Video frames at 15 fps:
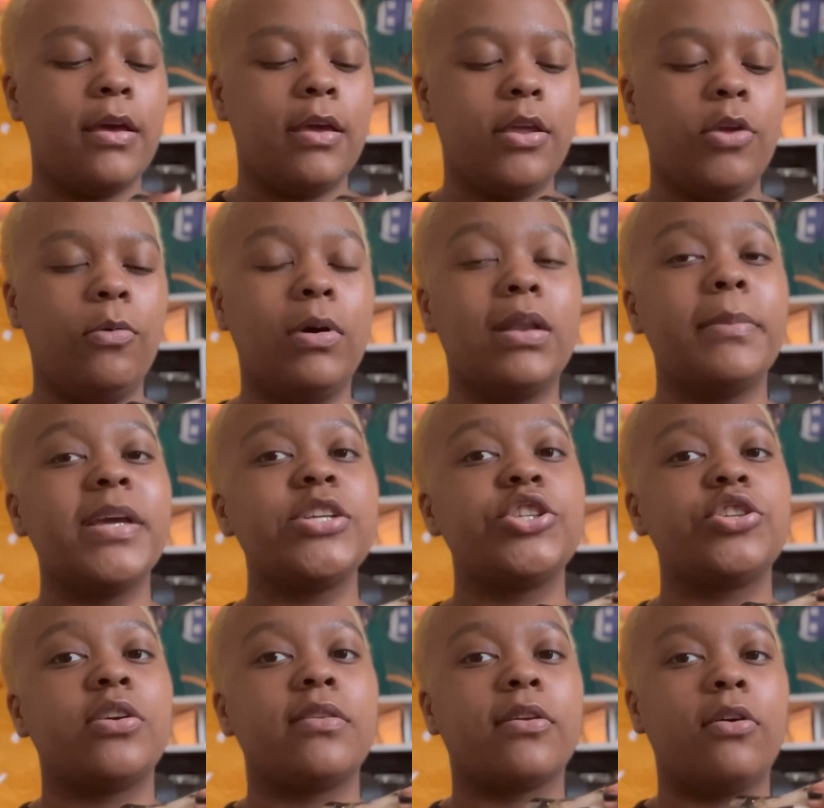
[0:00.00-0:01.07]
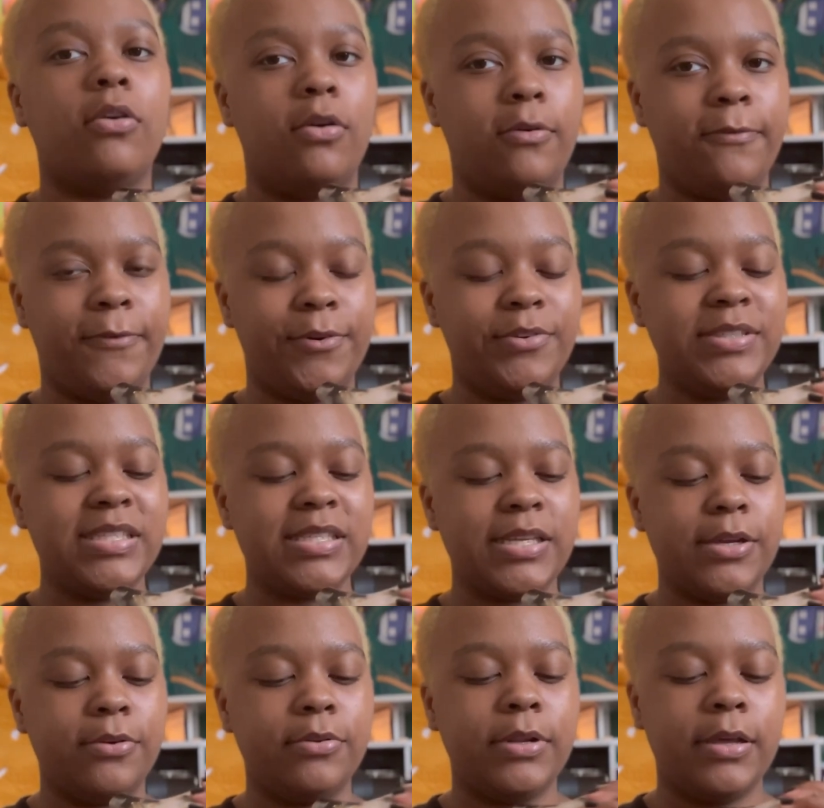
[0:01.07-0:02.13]
You want to make sure they're all fully
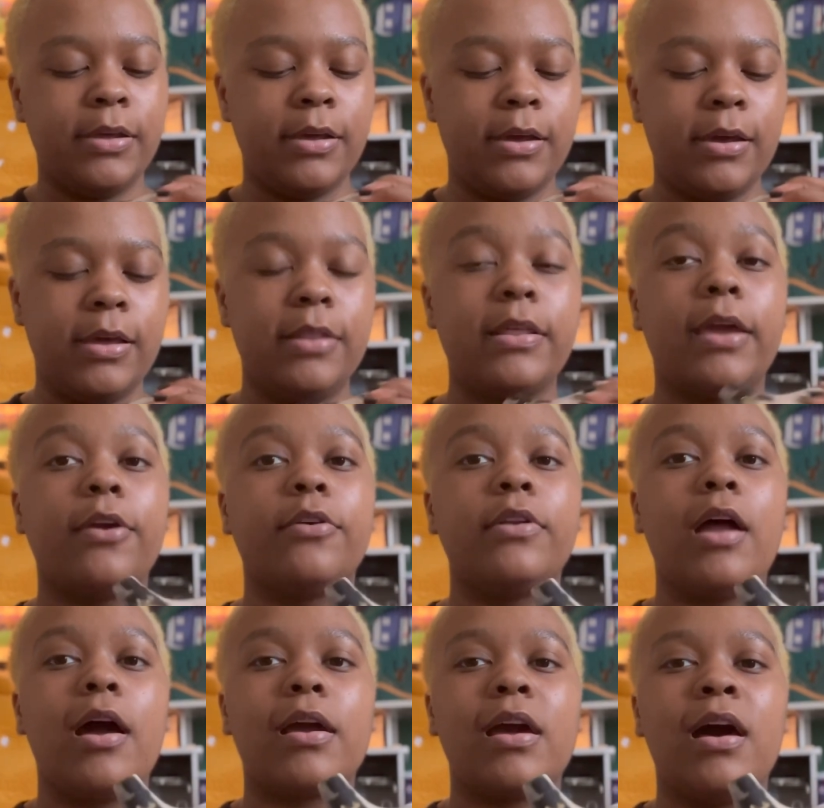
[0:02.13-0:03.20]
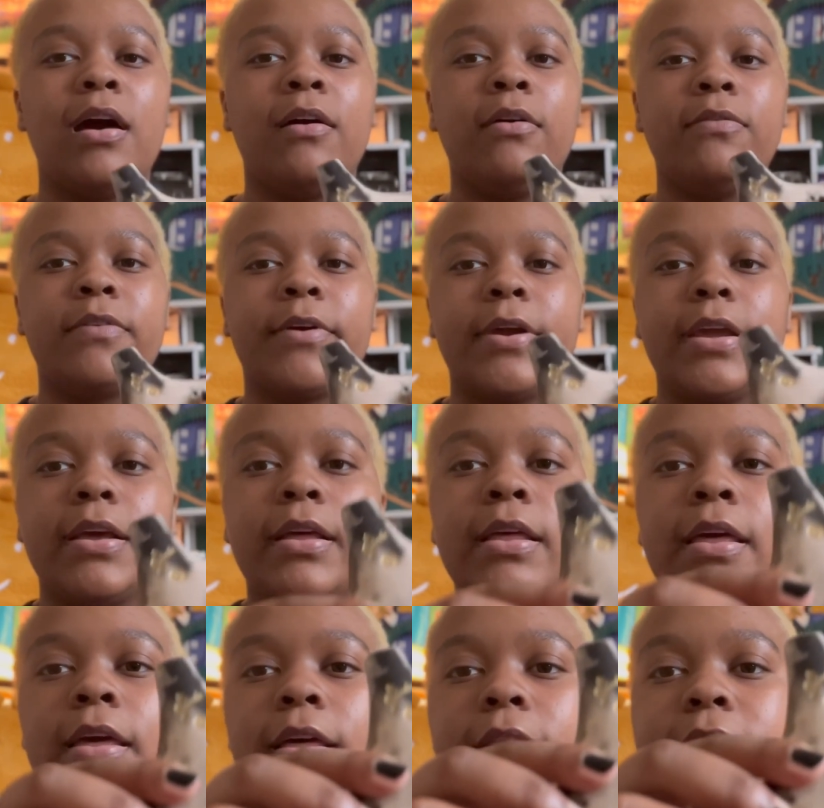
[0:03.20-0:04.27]
sealed and that you're not covering
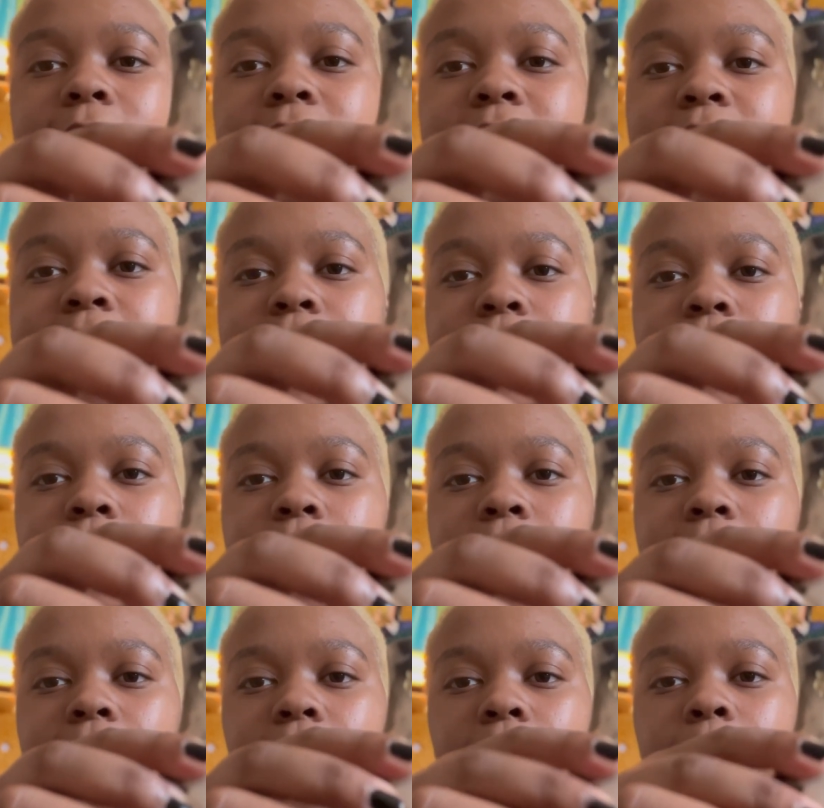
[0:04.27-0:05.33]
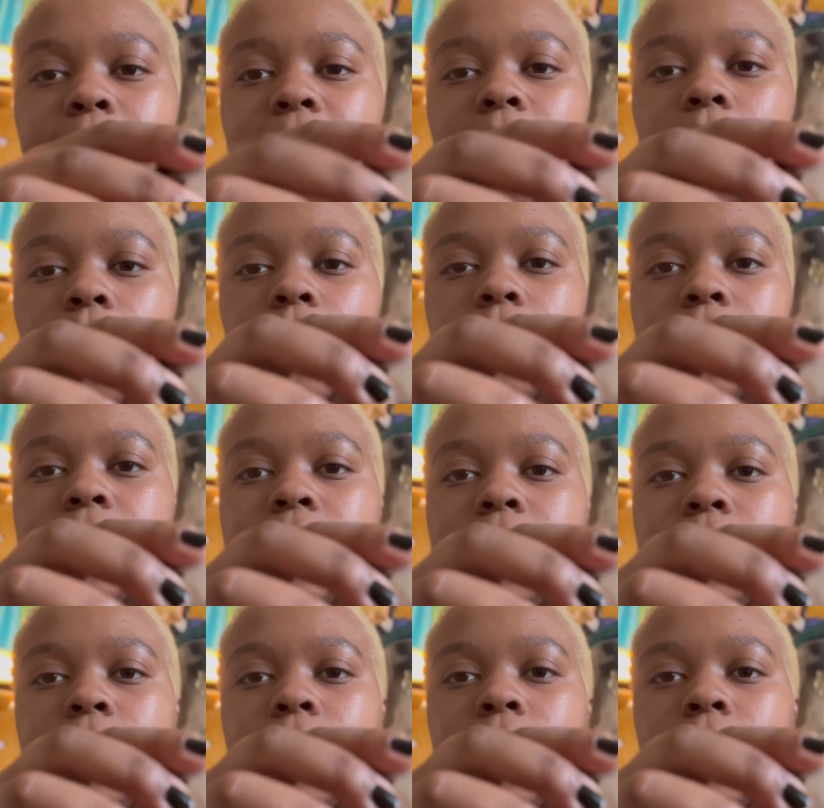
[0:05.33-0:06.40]
these 2 itty-bitty holes,
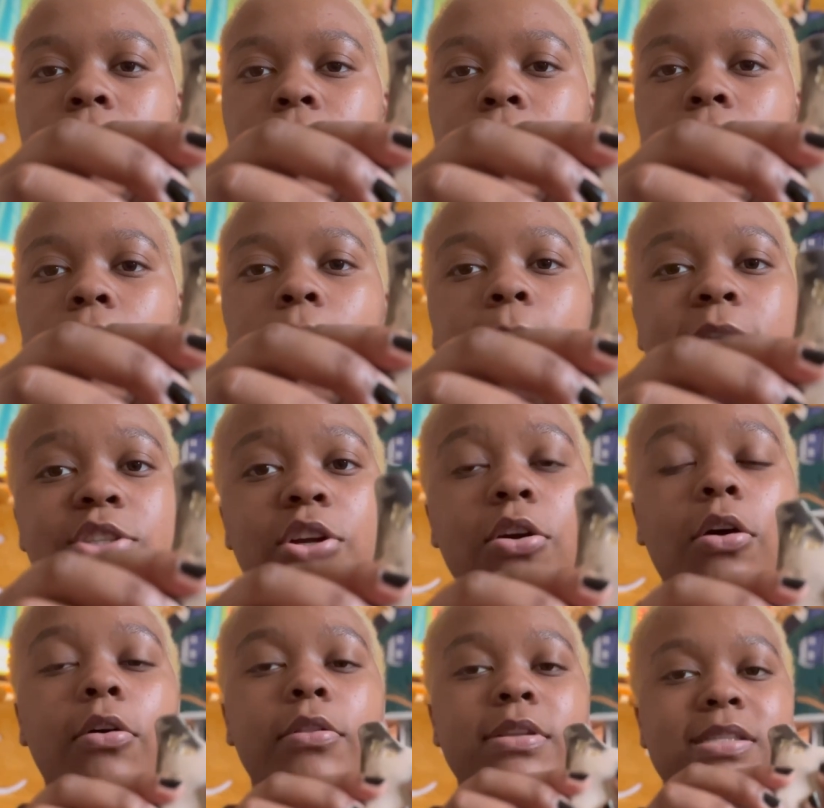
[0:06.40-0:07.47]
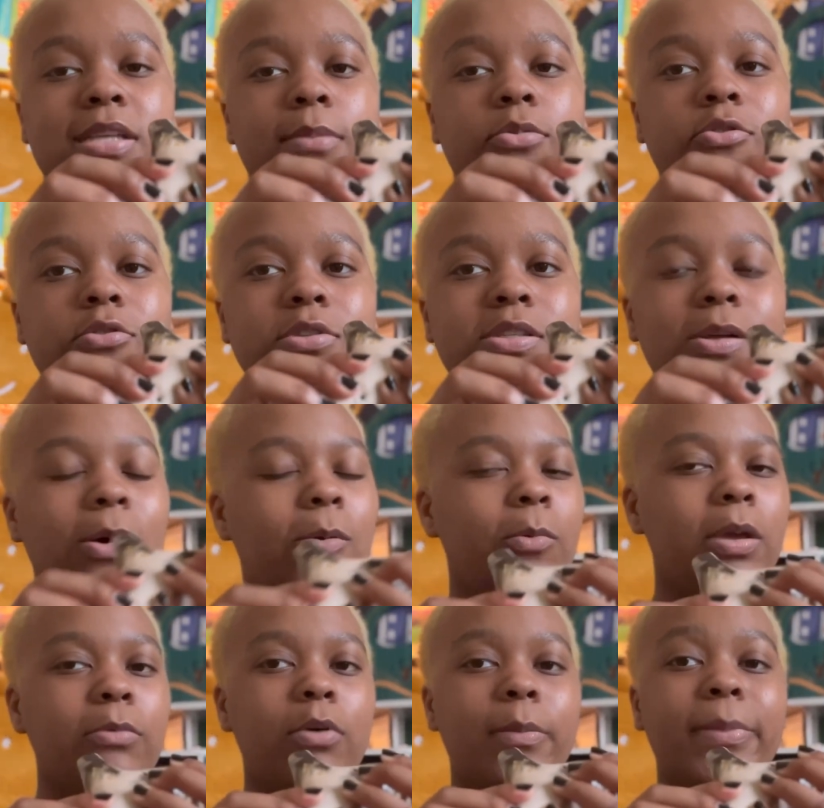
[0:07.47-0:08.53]
which are called the sub-holes. We
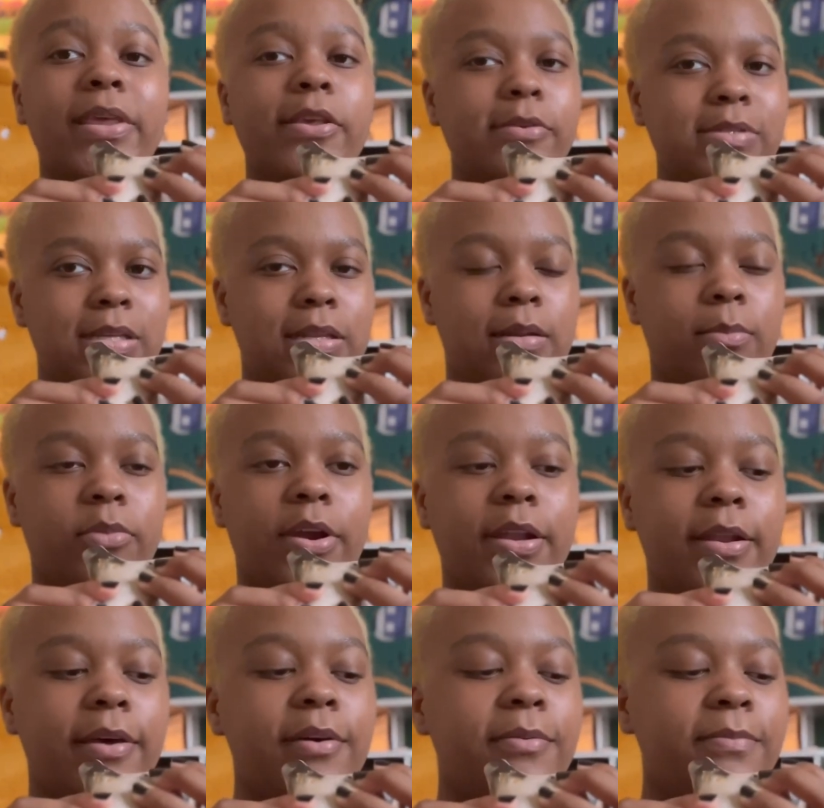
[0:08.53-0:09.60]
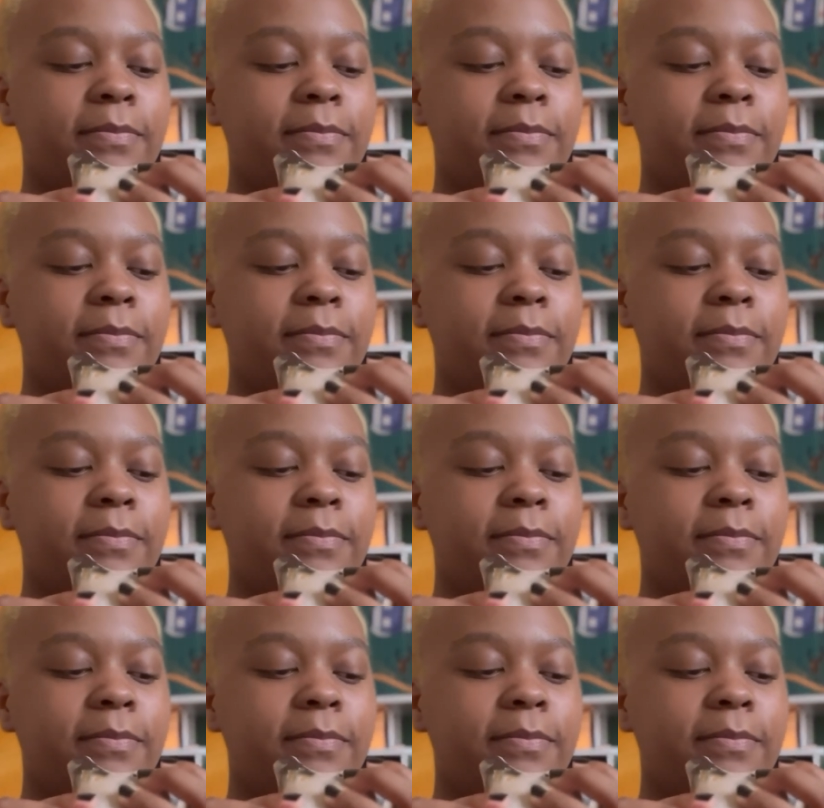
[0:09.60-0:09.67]
won't be using them right now.